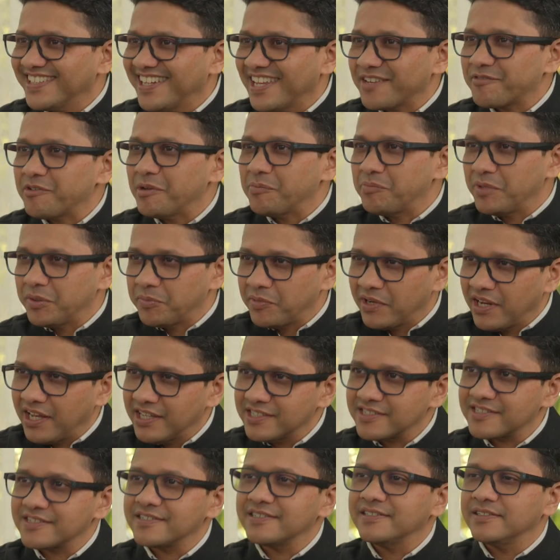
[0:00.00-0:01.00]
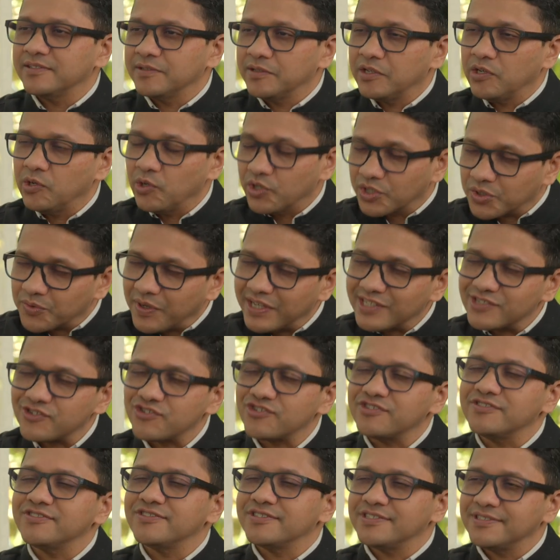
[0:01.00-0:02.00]
like when people ask good
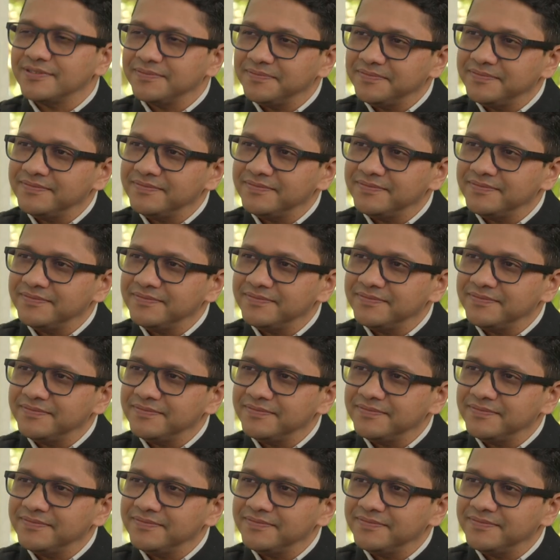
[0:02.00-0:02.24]
questions.